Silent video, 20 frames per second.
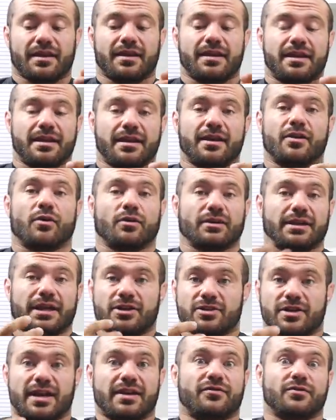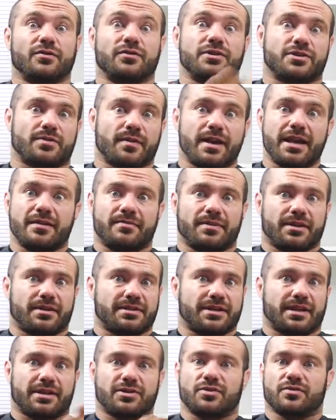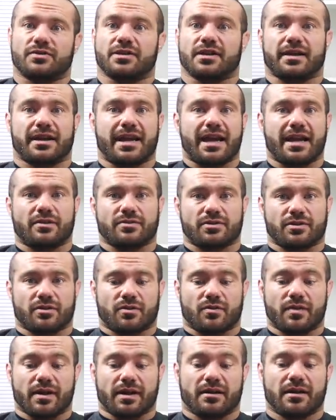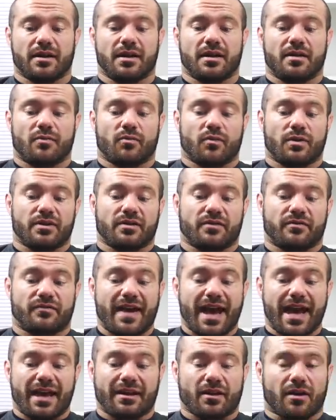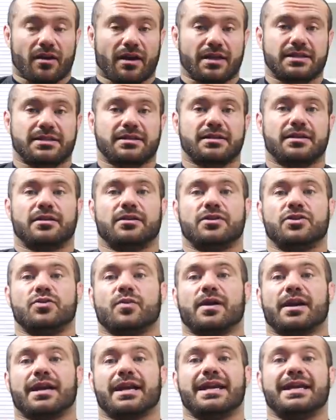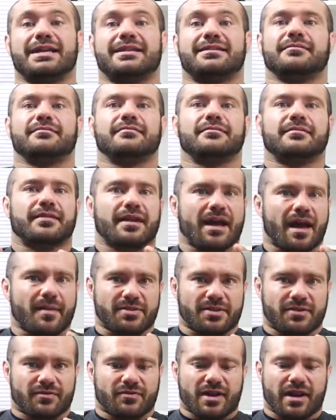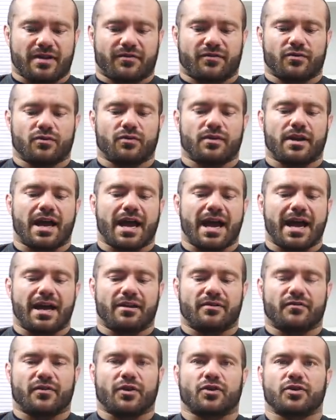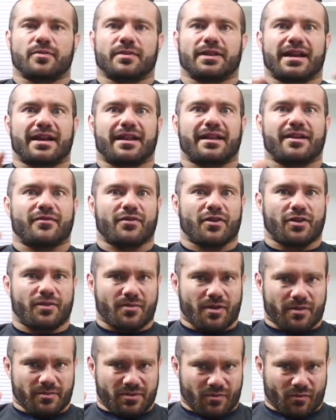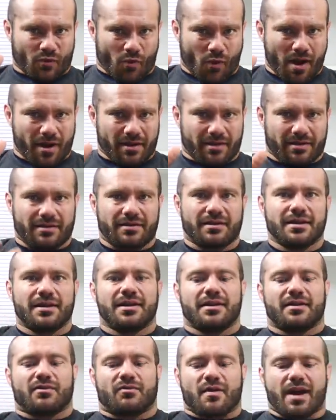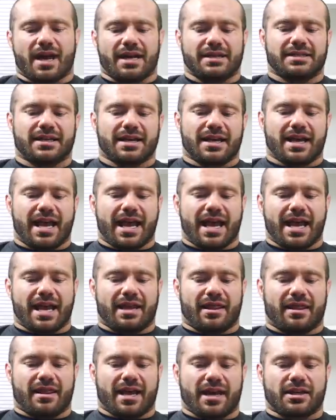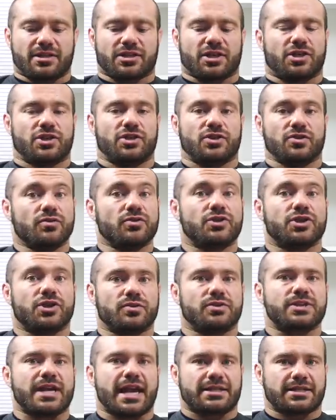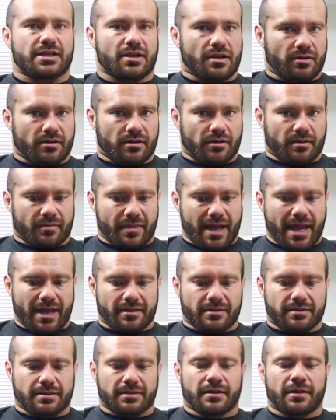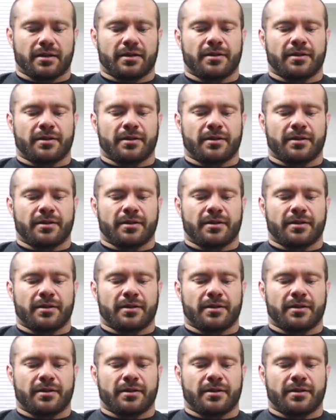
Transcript: eating a whole lot of dried fruit is great because it gets you a ton of calories really quick. When you're fat loss, you want to eat the opposite of dried fruit, higher in volume. A lot of that volume comes from water, right? And that is a huge, huge anti-hunger combatant.